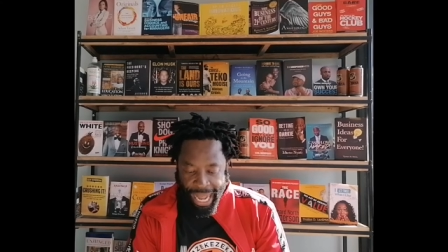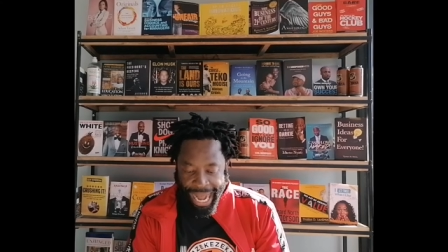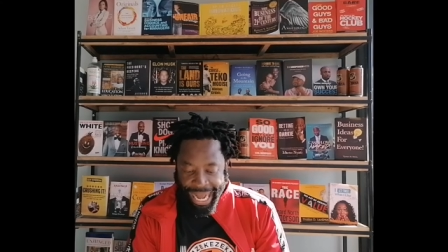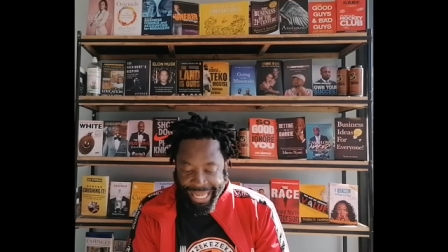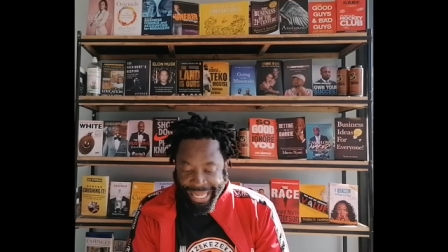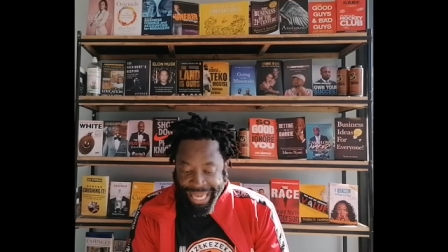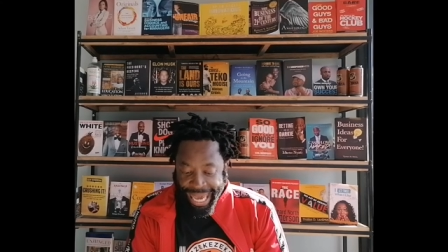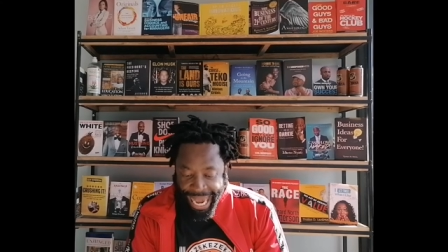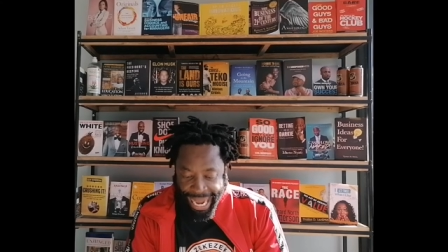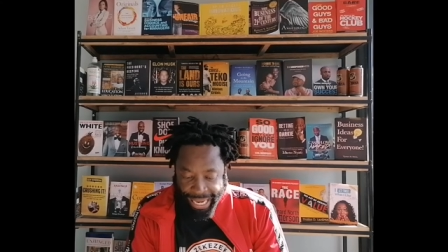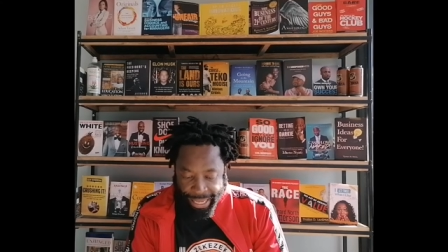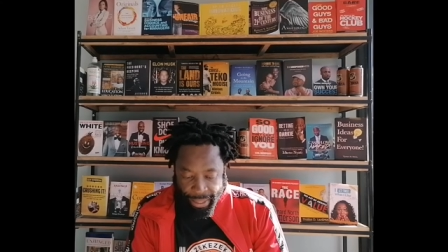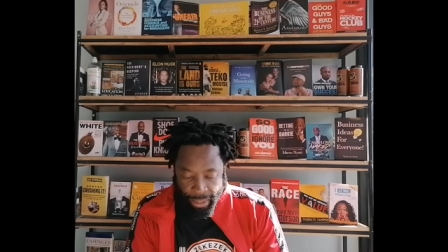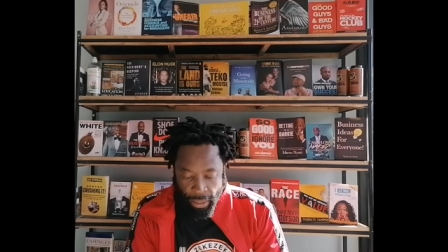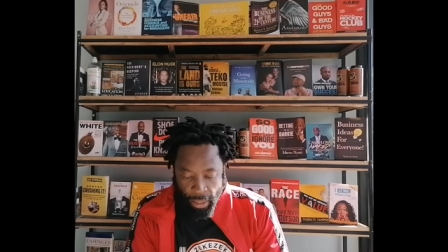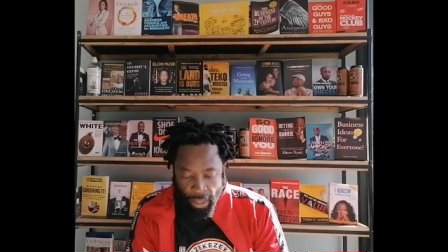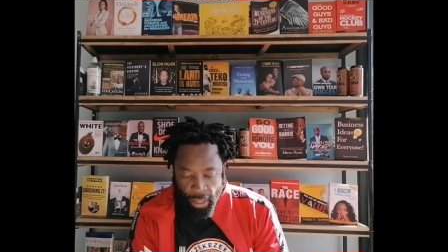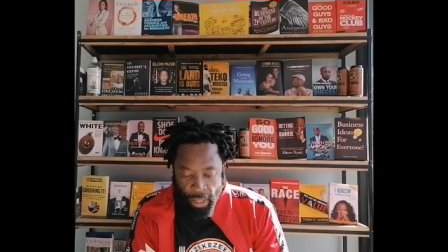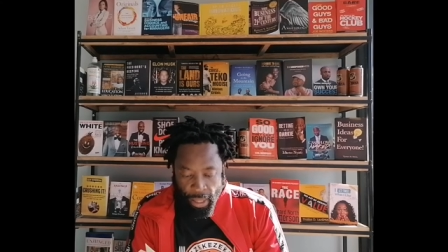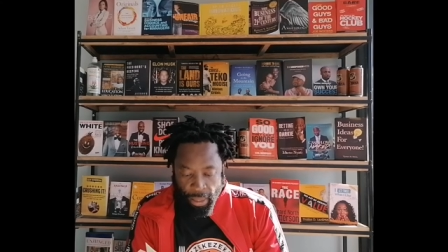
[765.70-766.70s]
Again,
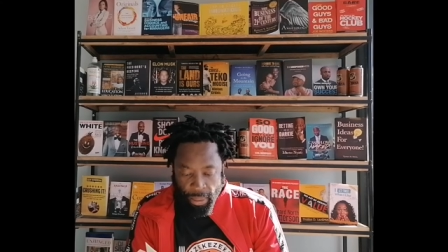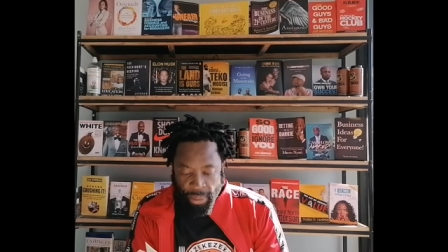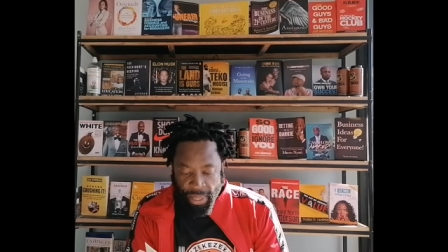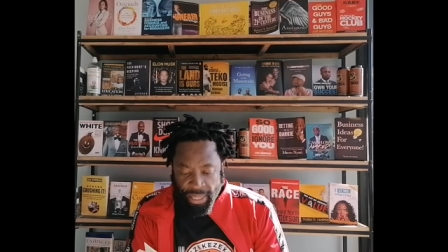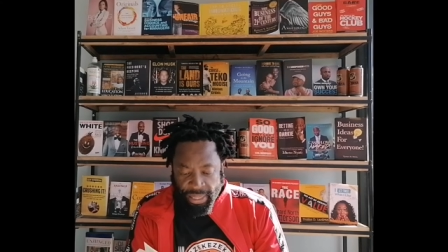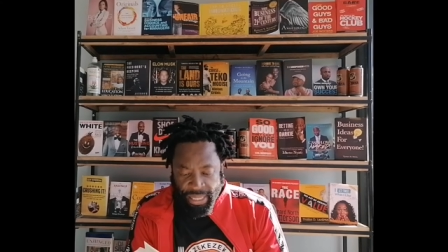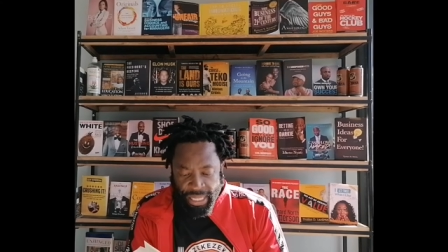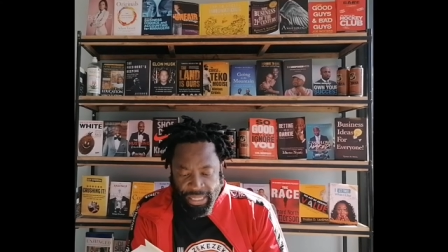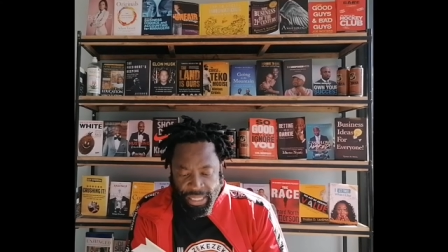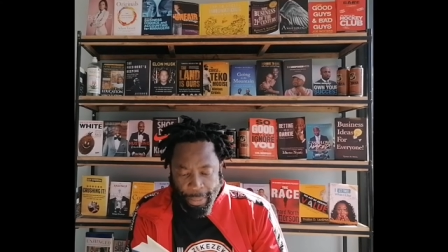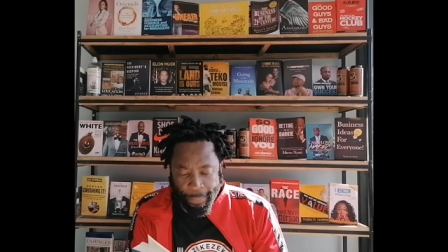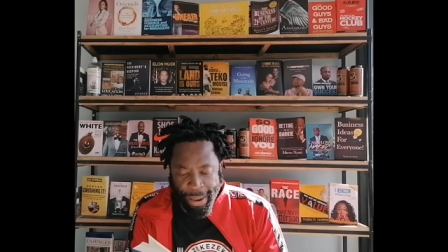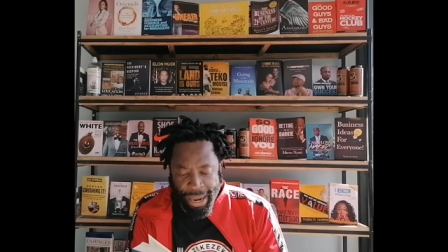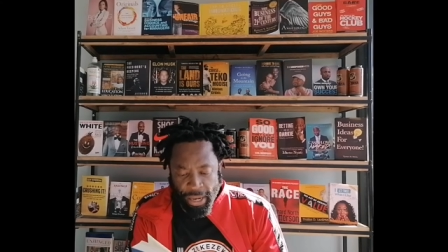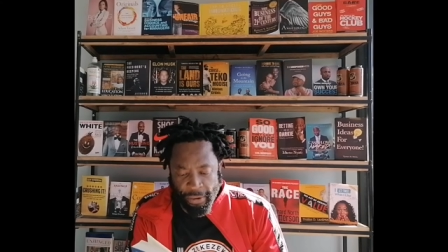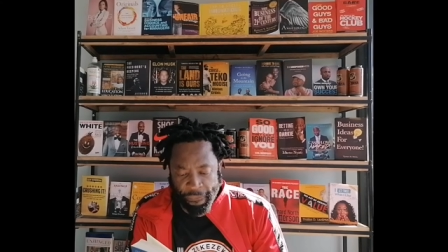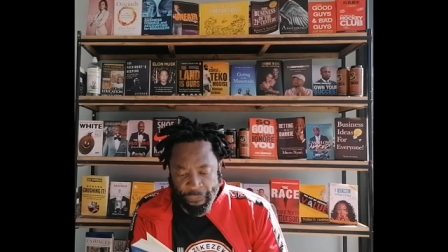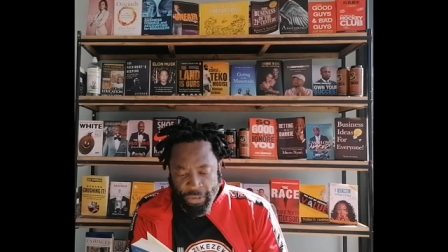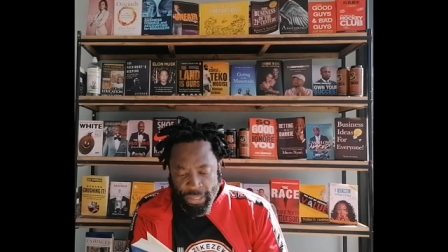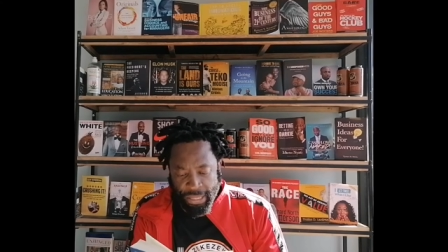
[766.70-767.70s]
this is a
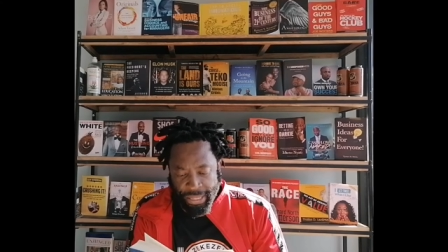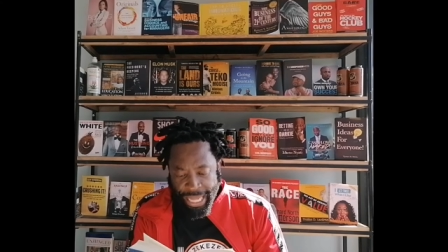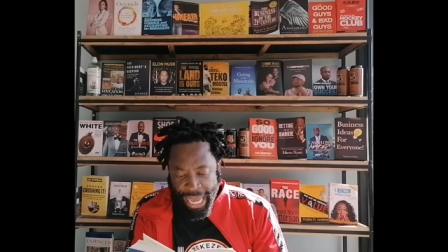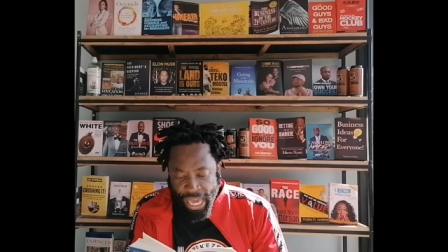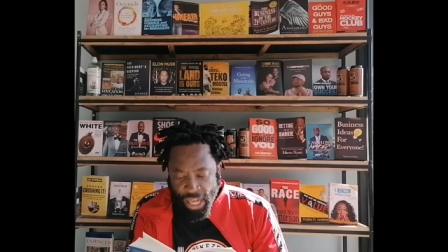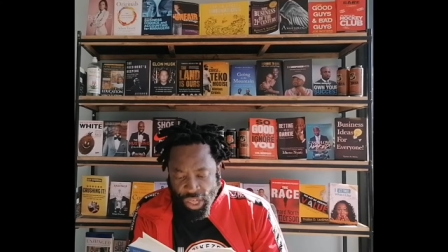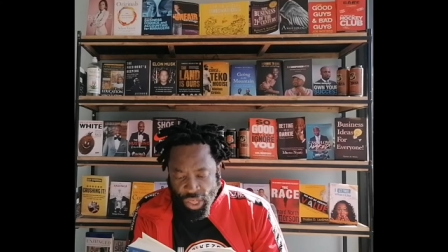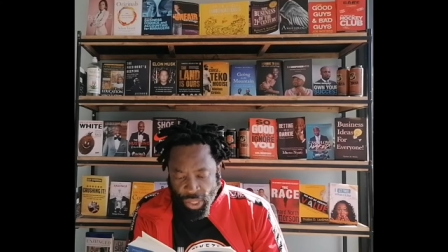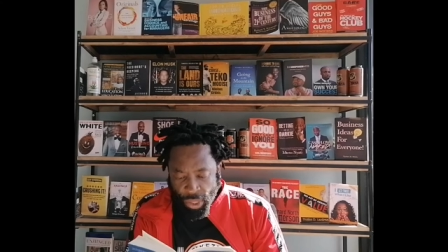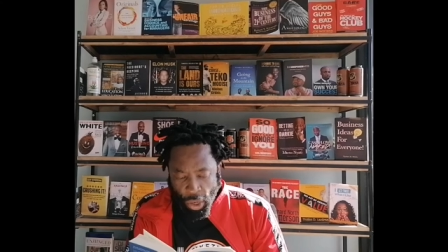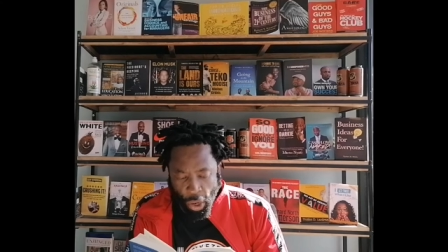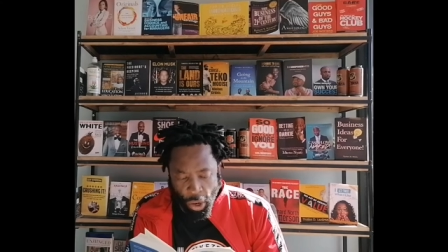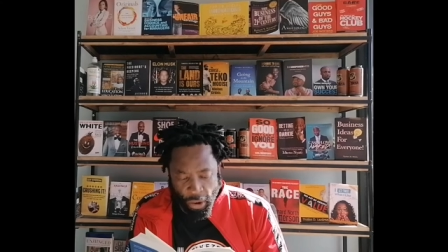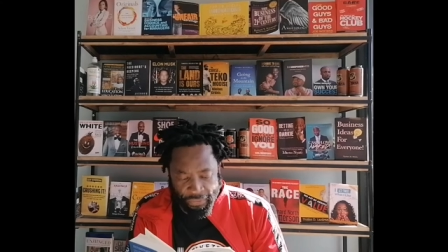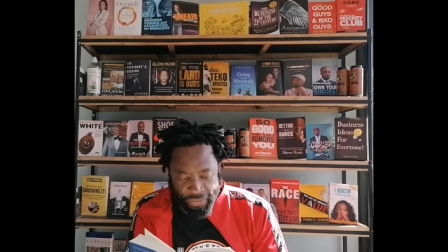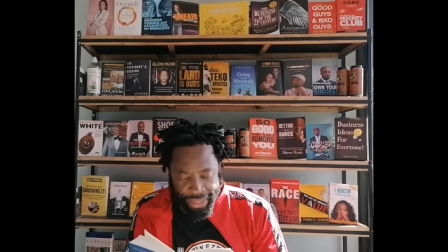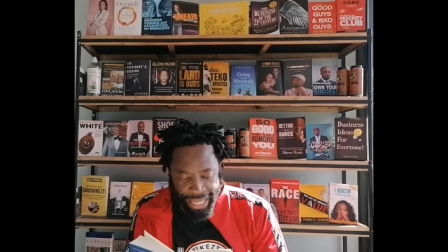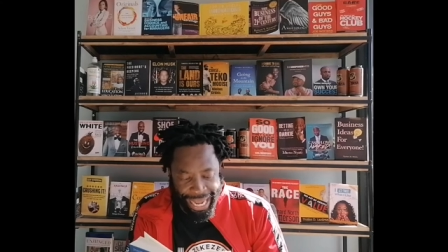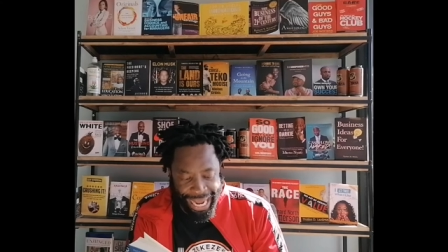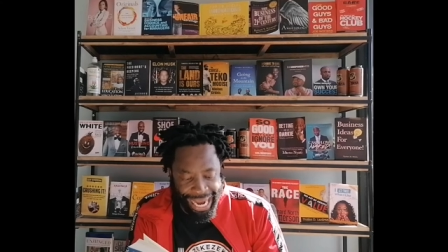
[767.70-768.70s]
manifestation
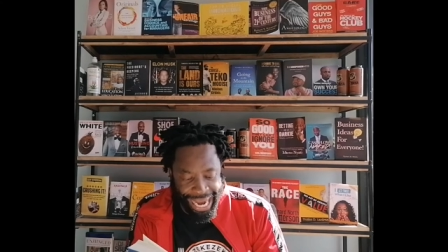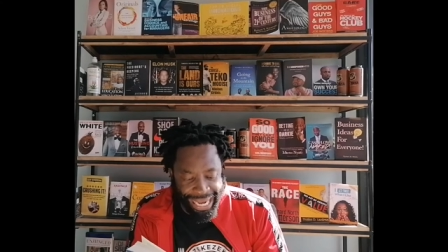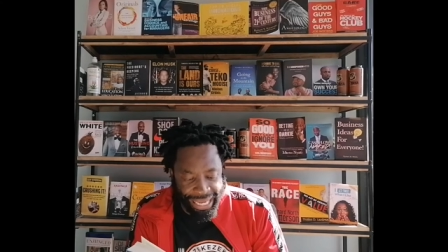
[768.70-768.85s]
of the